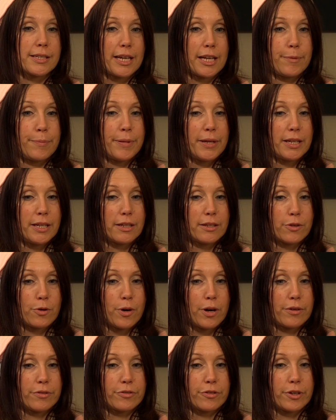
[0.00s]
I had been in
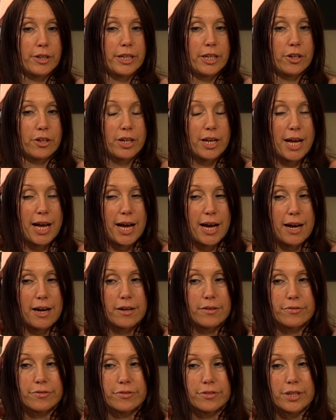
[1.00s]
Guelph for a year and a
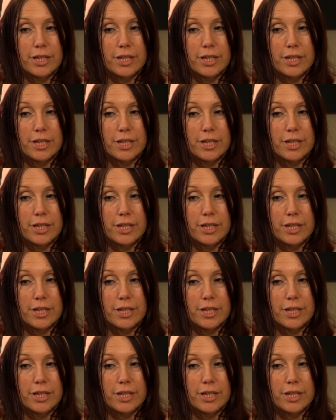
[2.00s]
half.